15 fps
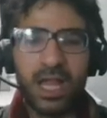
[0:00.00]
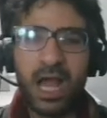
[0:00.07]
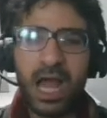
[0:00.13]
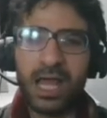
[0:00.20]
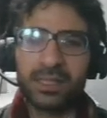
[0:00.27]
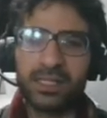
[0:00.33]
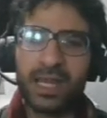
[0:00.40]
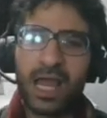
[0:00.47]

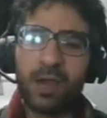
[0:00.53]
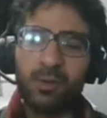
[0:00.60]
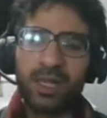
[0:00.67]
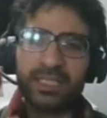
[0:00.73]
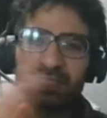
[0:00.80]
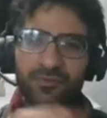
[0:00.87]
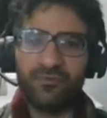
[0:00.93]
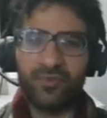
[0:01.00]
And now
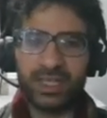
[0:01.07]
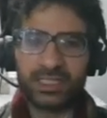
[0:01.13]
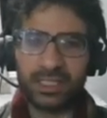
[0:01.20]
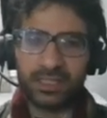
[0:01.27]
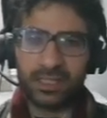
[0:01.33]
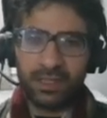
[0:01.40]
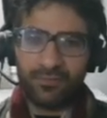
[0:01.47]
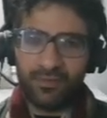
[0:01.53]
let's
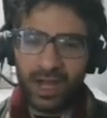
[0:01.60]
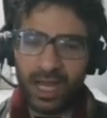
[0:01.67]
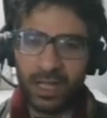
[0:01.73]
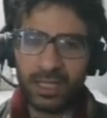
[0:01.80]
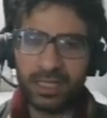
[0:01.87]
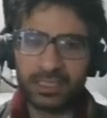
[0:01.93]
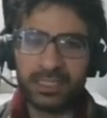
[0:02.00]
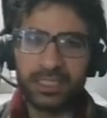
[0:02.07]
visit the
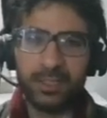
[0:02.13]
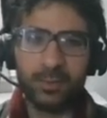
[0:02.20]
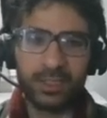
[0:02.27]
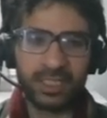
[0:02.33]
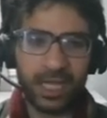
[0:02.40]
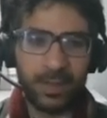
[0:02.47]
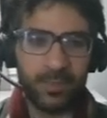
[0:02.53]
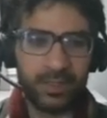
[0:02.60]
file and see what
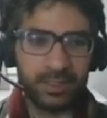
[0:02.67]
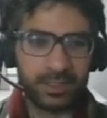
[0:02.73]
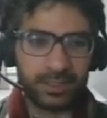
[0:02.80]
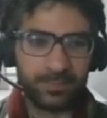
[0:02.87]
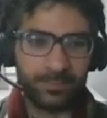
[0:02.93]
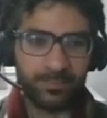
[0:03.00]
happens.